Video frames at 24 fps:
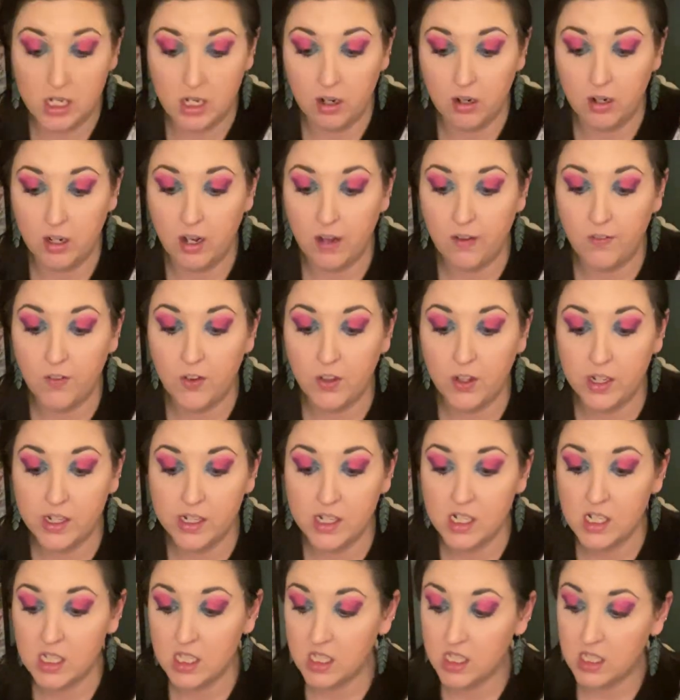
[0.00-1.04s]
here, and I feel like
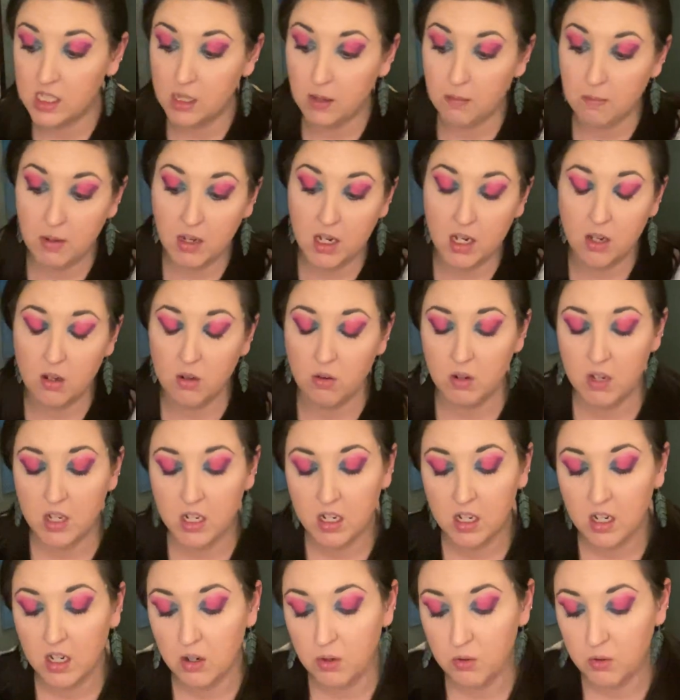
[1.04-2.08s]
this is somebody who
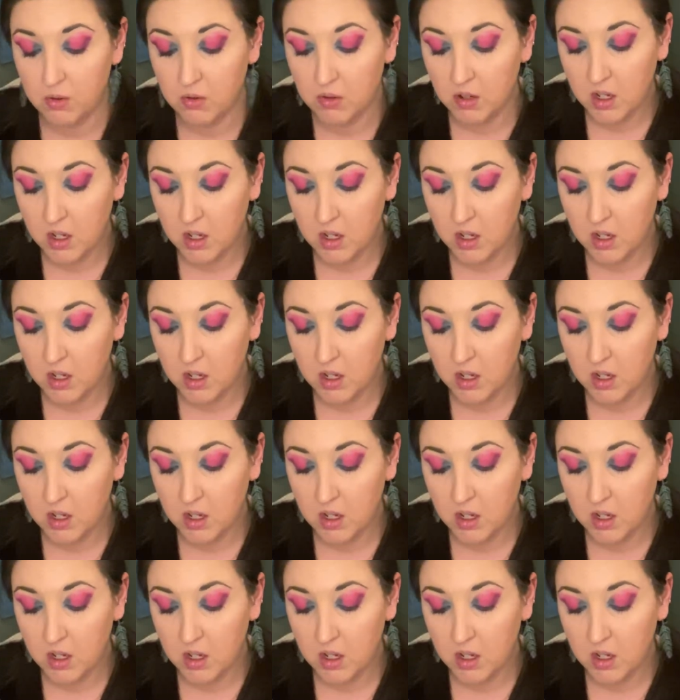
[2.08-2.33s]
didn't who